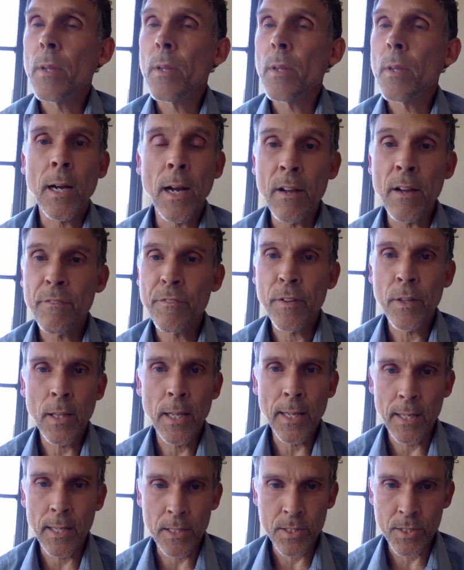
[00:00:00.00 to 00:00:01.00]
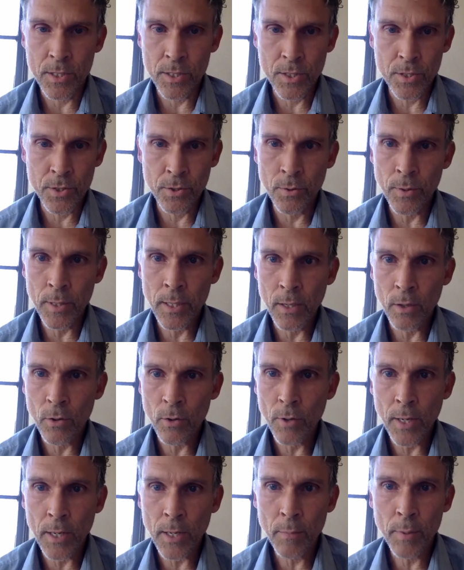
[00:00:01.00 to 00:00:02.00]
I feel like is just doing
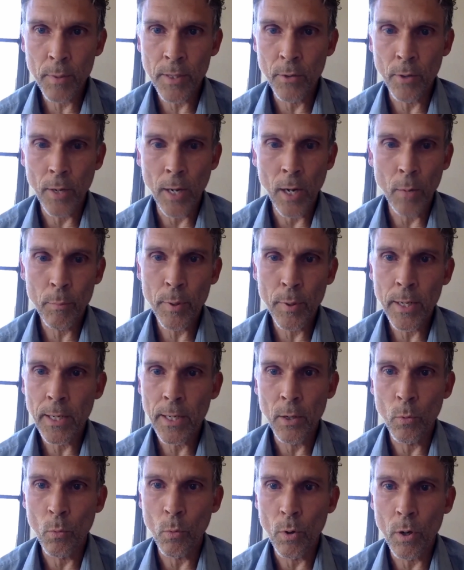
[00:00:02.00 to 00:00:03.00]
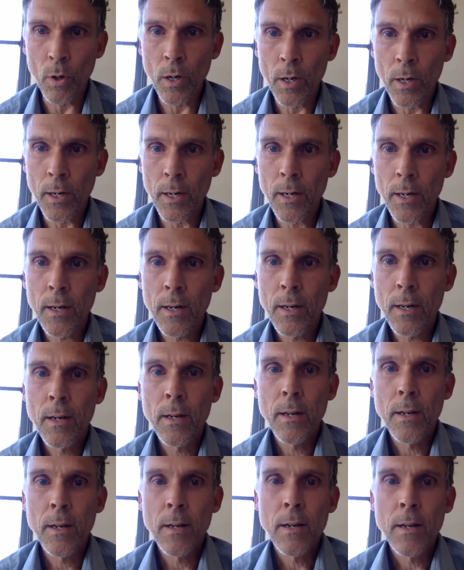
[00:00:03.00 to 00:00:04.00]
incredibly groundbreaking work,
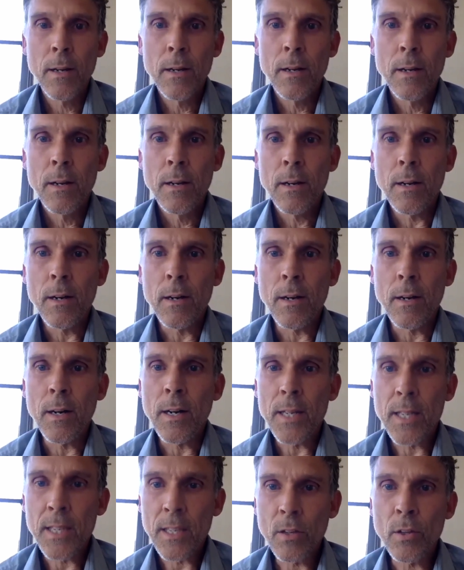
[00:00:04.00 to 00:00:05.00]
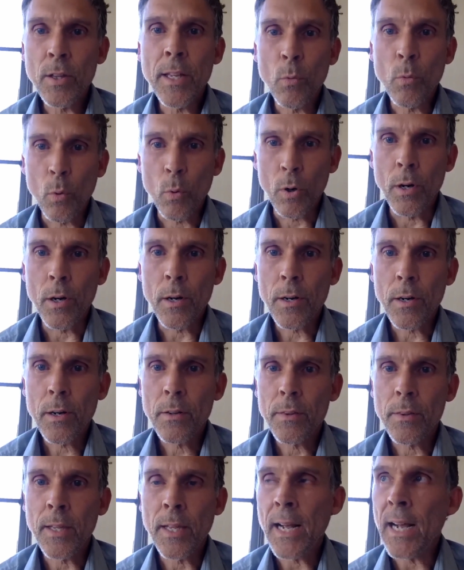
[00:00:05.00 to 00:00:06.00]
healing work
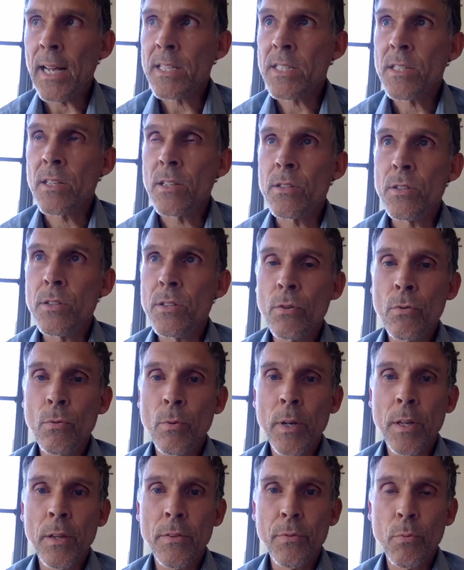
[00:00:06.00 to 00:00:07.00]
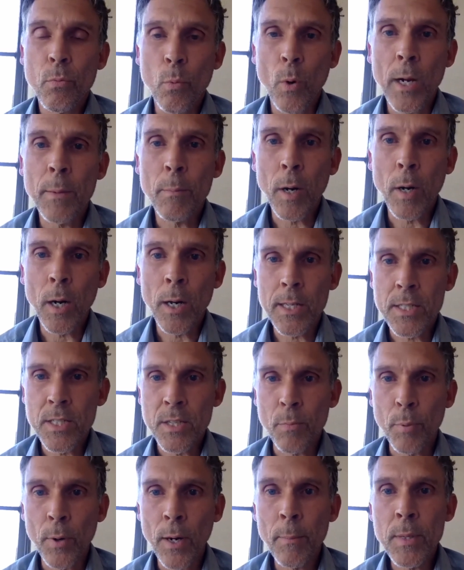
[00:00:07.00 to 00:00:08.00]
that has to do with white body
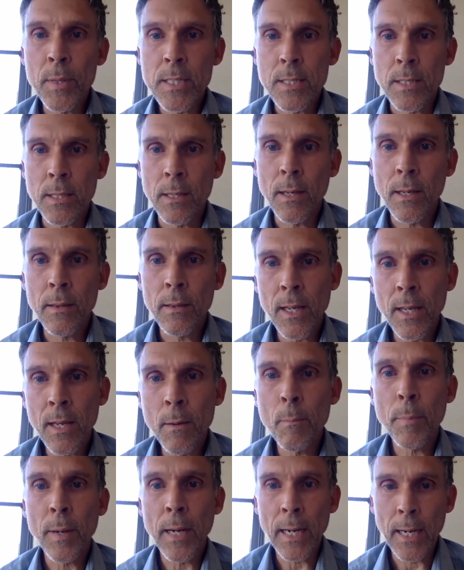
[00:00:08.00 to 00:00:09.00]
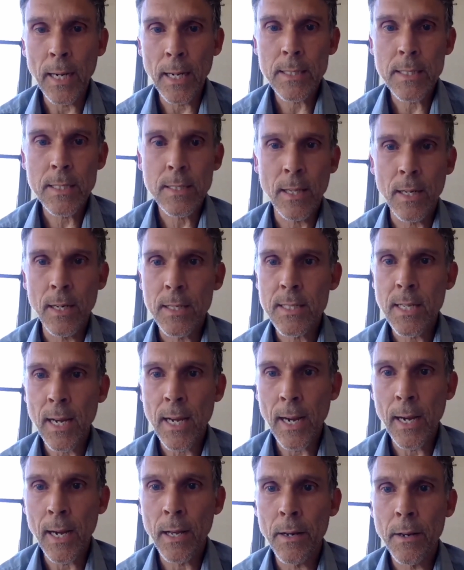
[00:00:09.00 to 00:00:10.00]
supremacy and the impacts that it's
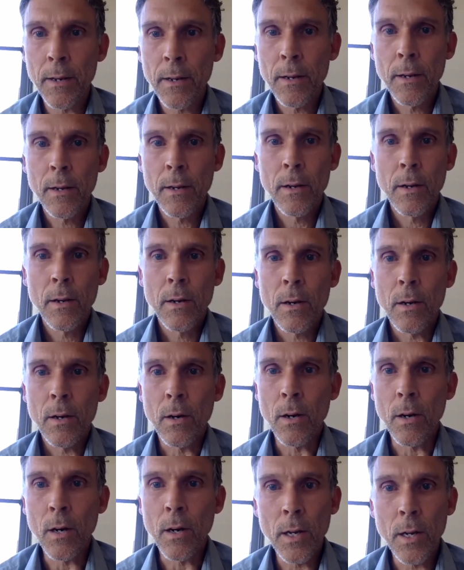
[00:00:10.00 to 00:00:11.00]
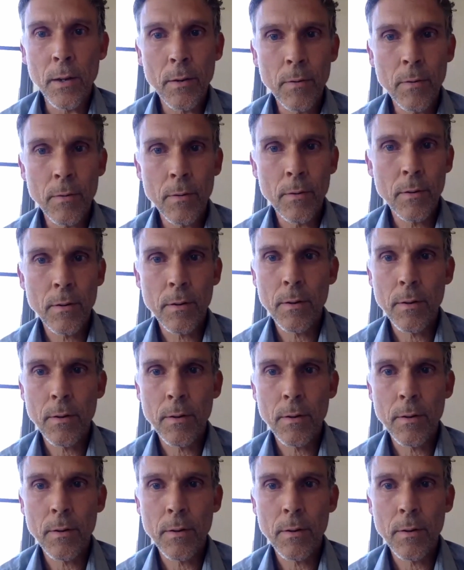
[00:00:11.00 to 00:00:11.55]
had on